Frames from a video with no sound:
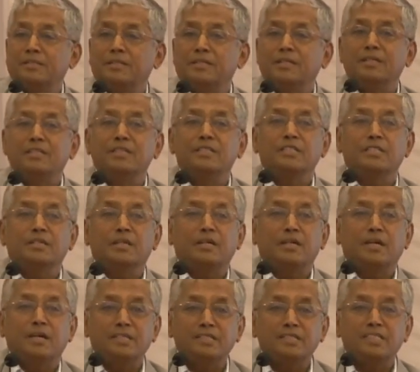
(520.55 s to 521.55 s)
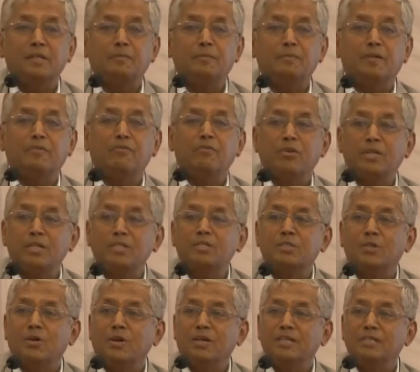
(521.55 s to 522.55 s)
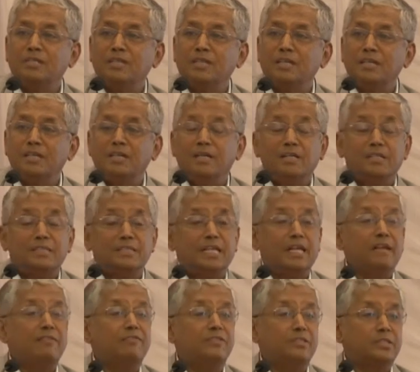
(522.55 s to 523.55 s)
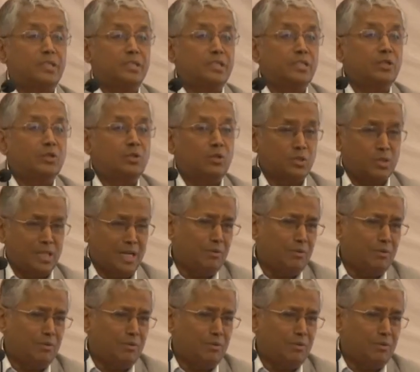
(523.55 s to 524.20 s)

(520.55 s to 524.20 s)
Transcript: there is a concept of what is called as a self-study course.